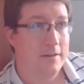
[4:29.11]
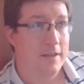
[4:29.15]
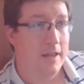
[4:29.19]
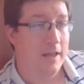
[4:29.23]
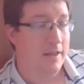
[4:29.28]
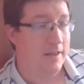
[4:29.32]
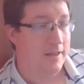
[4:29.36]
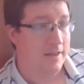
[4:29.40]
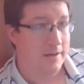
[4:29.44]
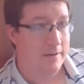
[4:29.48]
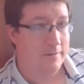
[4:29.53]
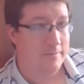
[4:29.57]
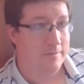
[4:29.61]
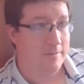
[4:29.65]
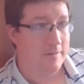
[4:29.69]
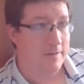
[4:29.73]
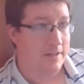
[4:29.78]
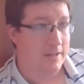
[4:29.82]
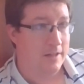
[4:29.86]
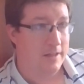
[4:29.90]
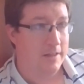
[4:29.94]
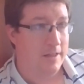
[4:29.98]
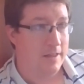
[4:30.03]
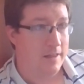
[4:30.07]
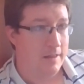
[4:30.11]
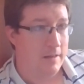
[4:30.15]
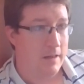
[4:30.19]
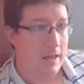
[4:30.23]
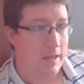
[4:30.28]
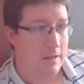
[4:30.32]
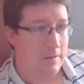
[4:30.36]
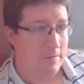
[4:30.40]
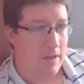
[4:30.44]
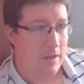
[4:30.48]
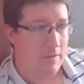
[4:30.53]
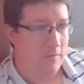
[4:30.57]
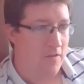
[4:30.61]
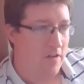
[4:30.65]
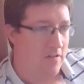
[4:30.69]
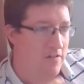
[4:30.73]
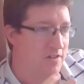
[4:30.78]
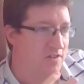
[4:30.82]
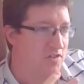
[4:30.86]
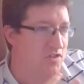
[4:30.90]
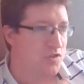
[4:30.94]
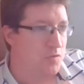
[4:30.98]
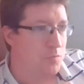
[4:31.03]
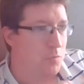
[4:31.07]
uh, in uh, a, a,
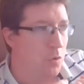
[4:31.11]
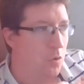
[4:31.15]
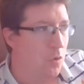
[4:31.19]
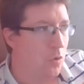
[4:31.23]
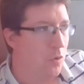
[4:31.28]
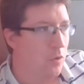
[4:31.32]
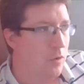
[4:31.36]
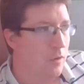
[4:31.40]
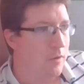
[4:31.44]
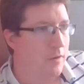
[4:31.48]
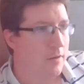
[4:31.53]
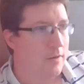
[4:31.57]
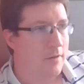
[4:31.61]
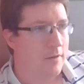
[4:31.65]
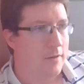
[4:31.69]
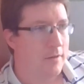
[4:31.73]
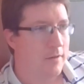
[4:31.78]
very small,